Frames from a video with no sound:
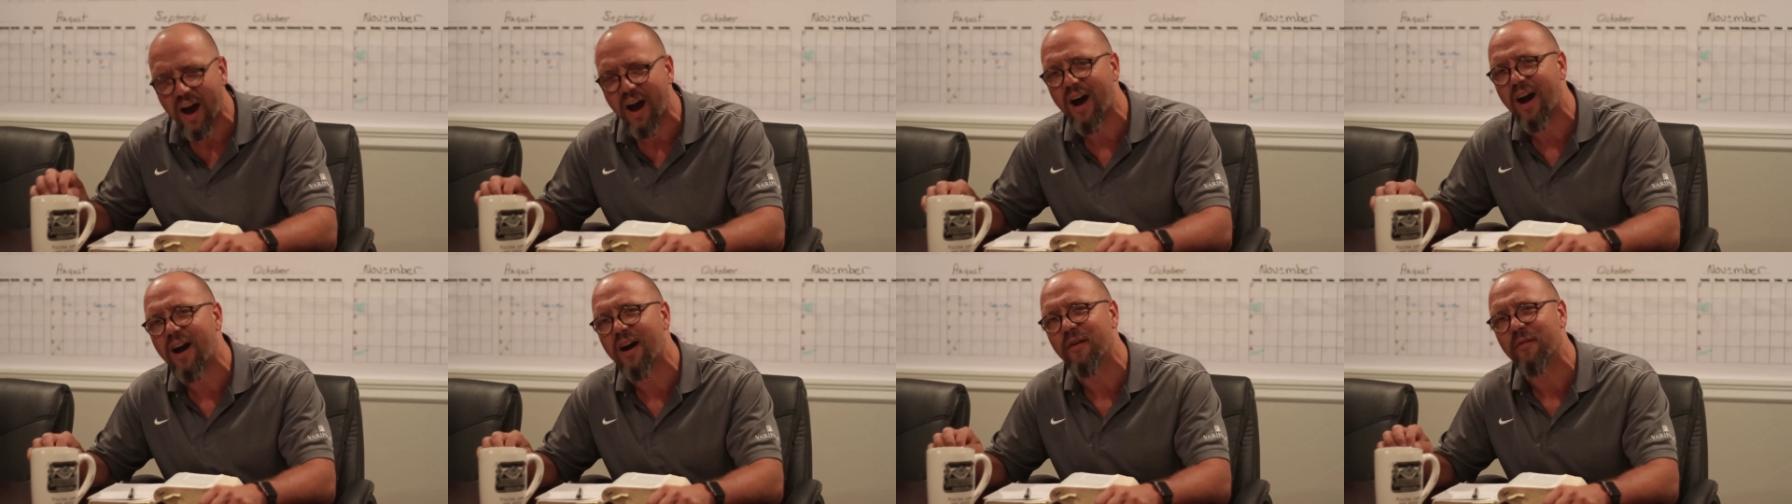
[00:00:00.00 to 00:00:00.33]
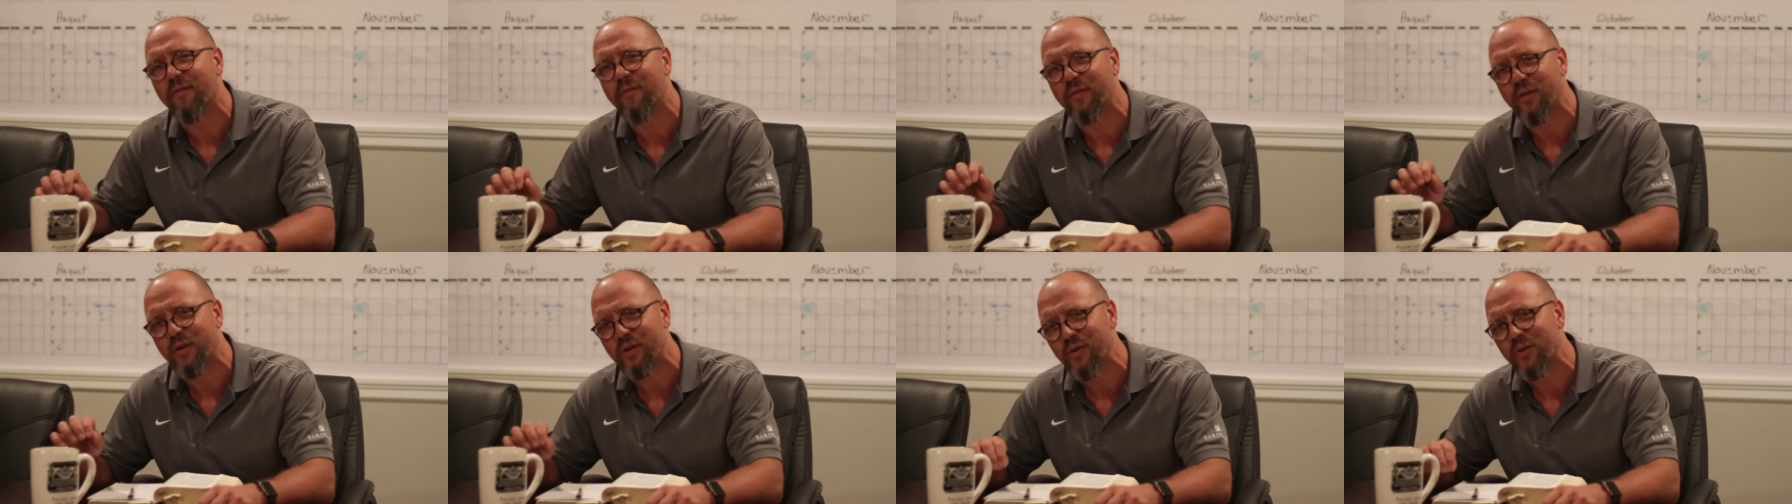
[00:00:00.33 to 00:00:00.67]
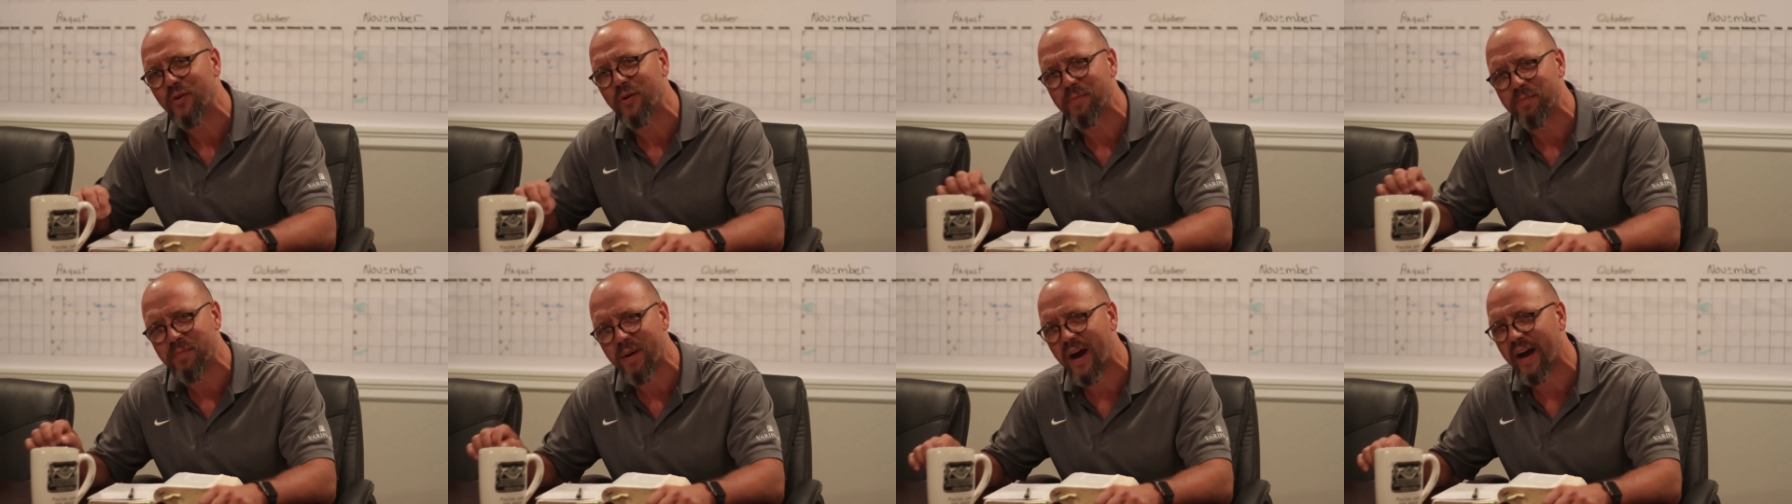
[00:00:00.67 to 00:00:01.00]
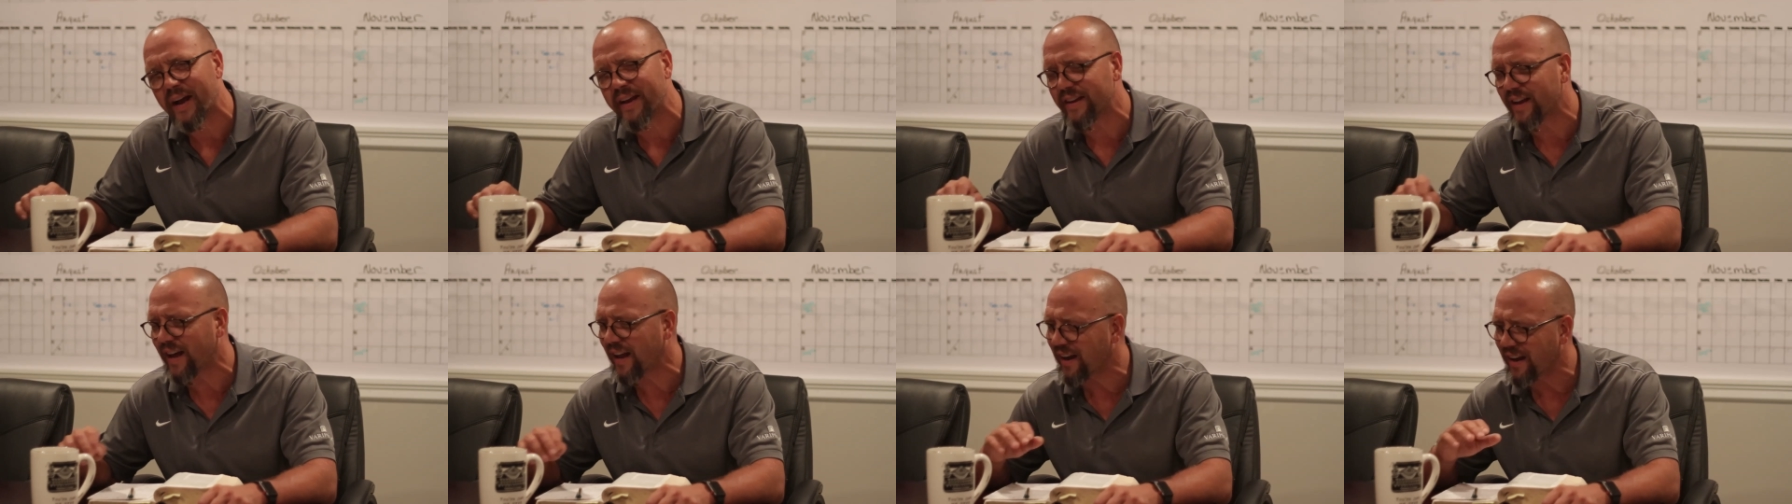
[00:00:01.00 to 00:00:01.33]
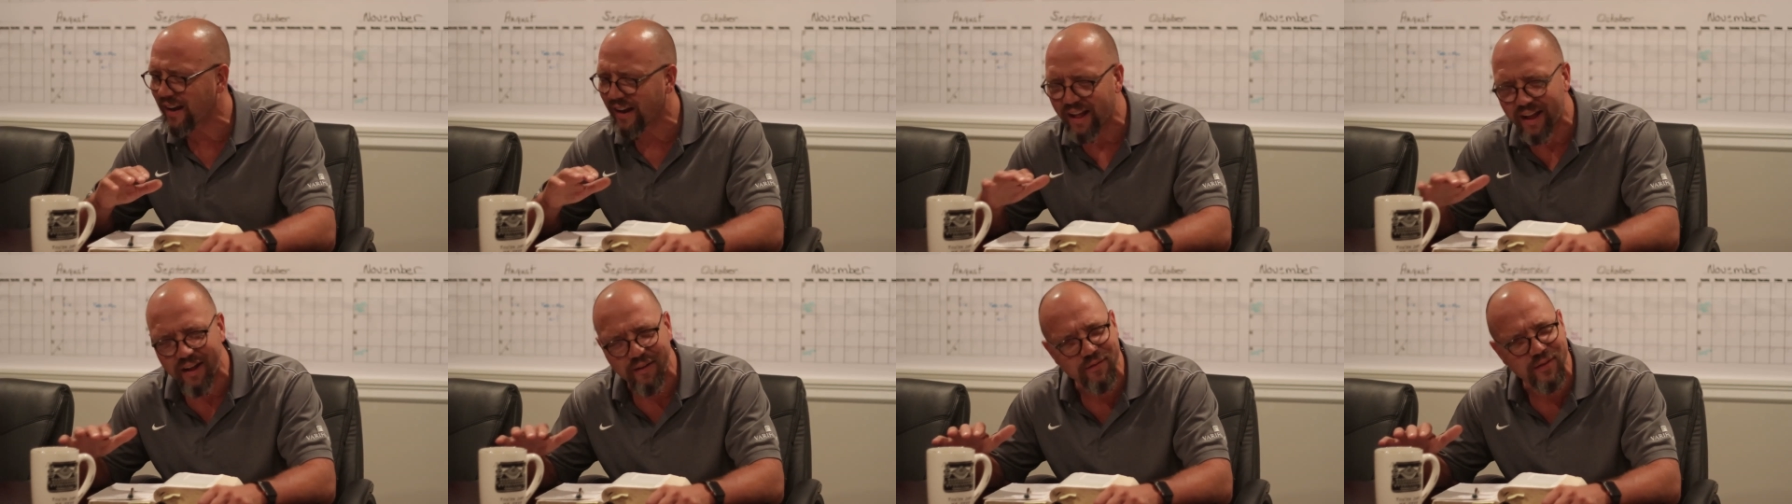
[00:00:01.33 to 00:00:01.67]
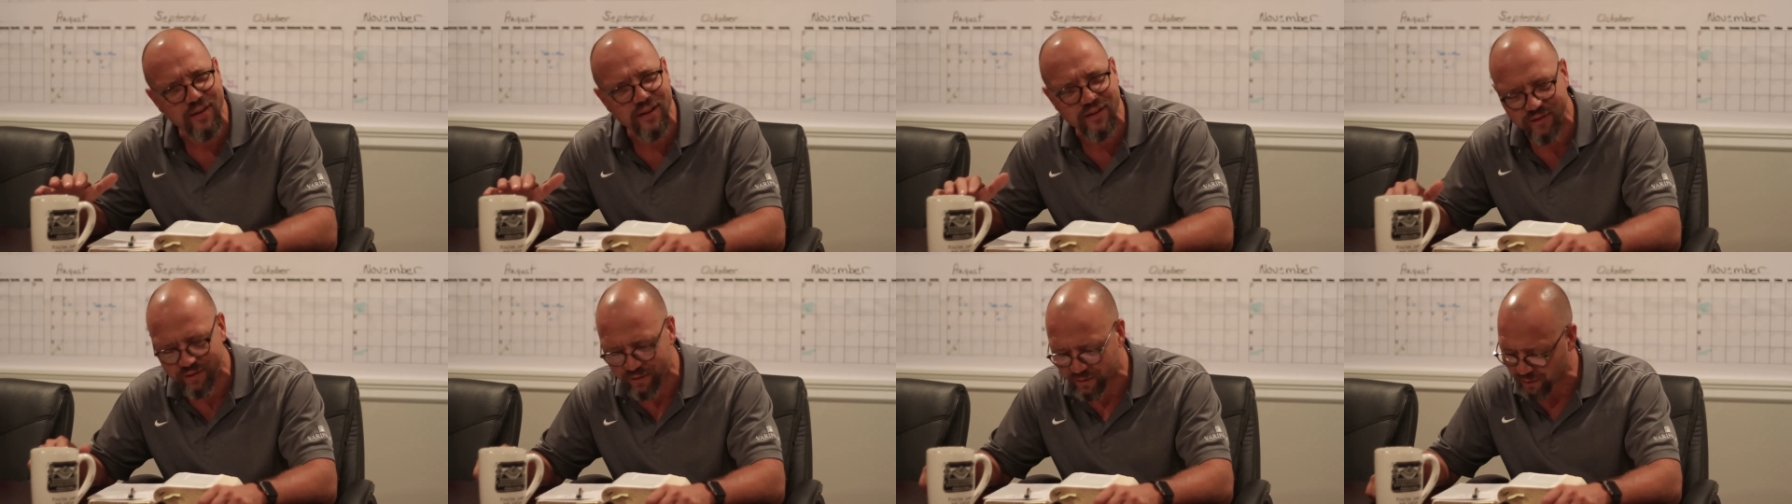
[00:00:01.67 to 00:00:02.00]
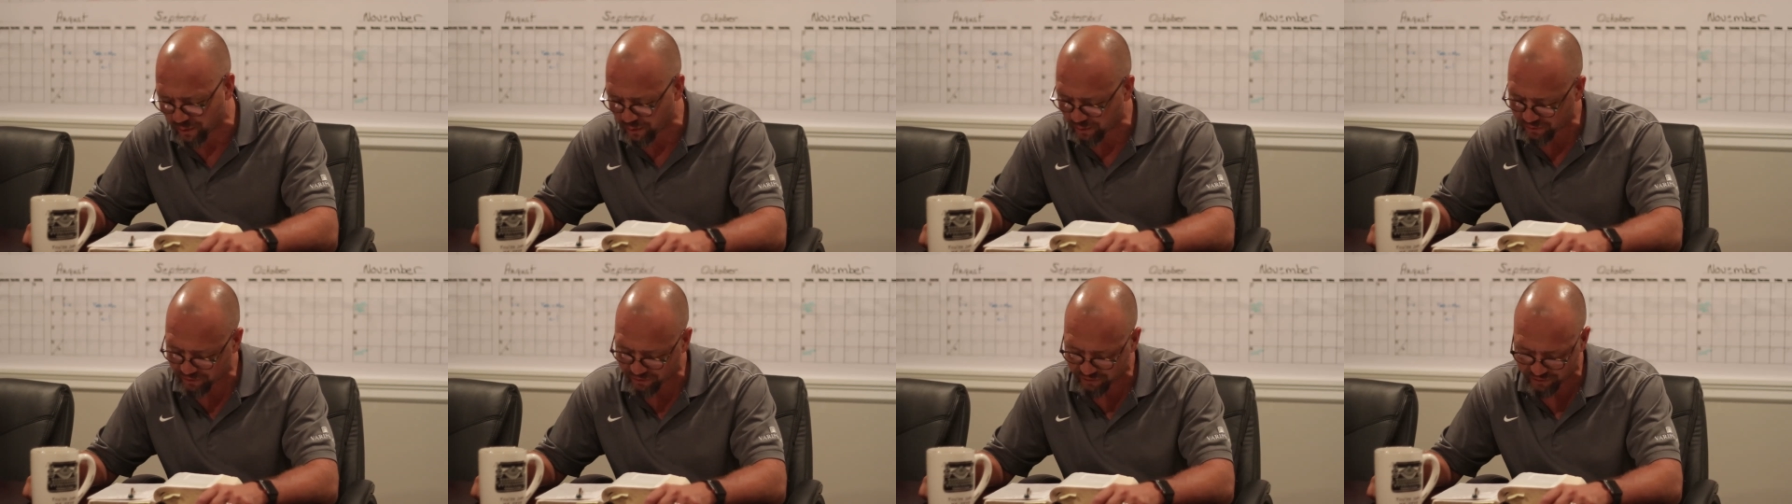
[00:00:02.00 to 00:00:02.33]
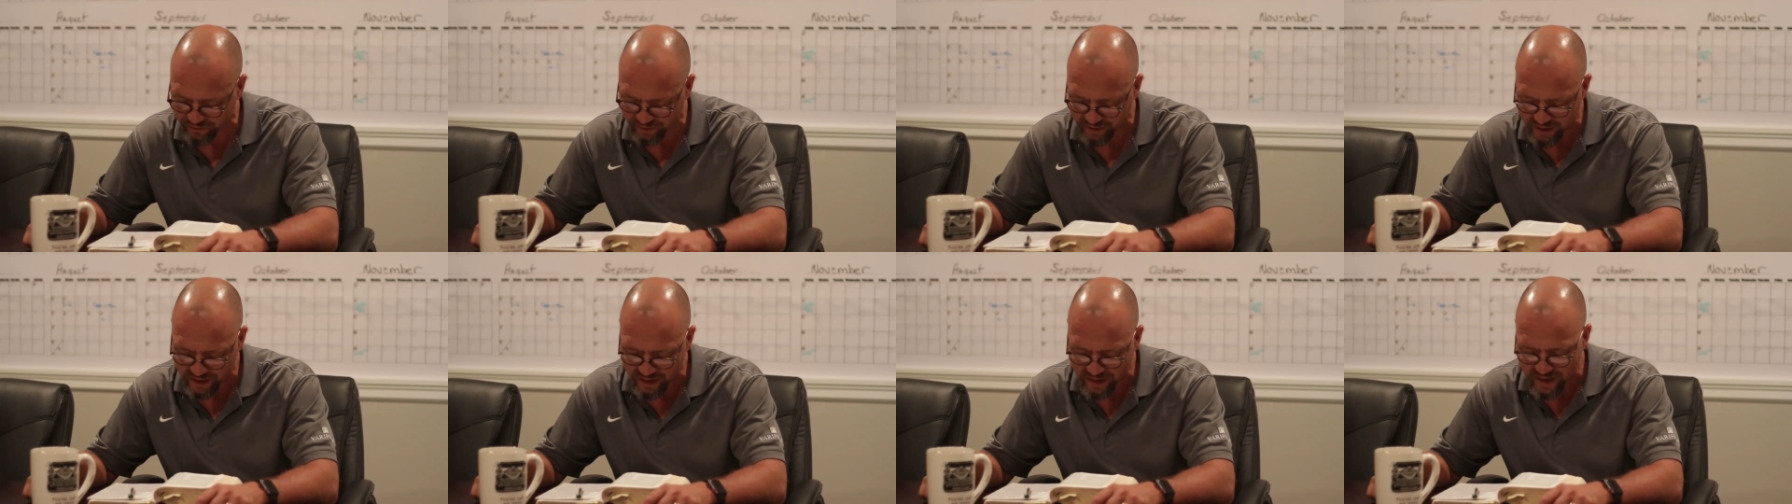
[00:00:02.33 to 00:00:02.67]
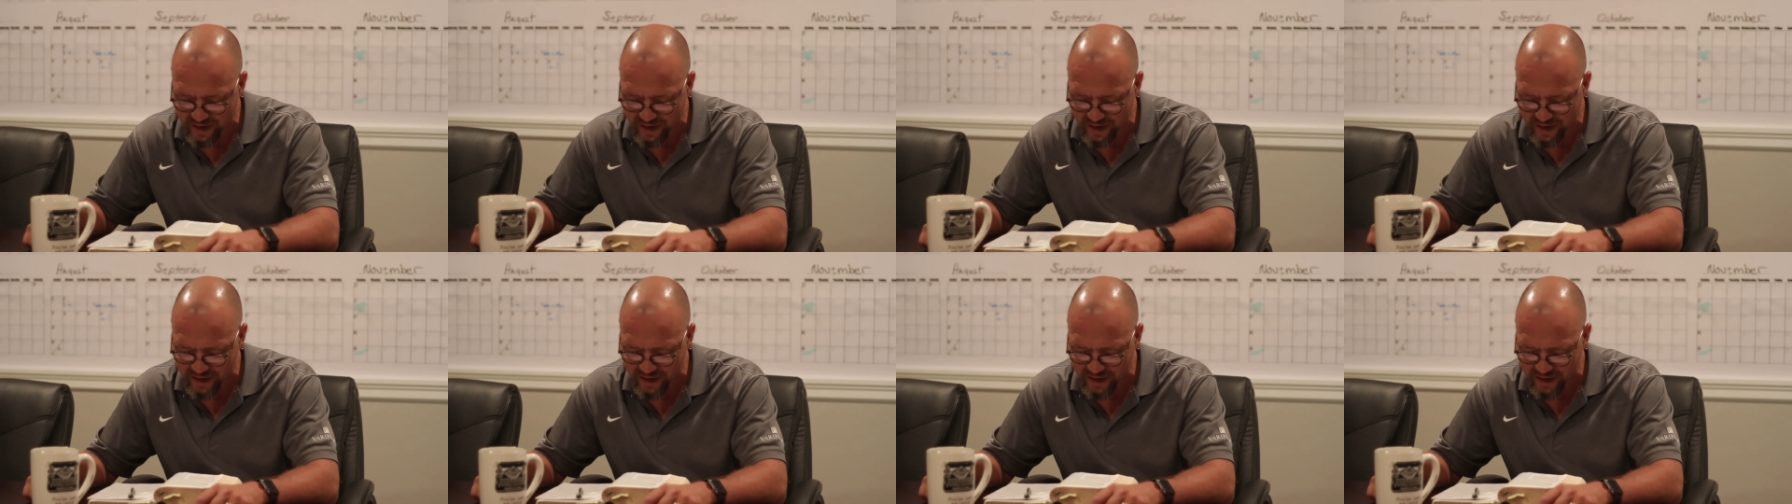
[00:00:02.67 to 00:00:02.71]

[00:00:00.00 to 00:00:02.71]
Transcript: of your mind. I love this verse.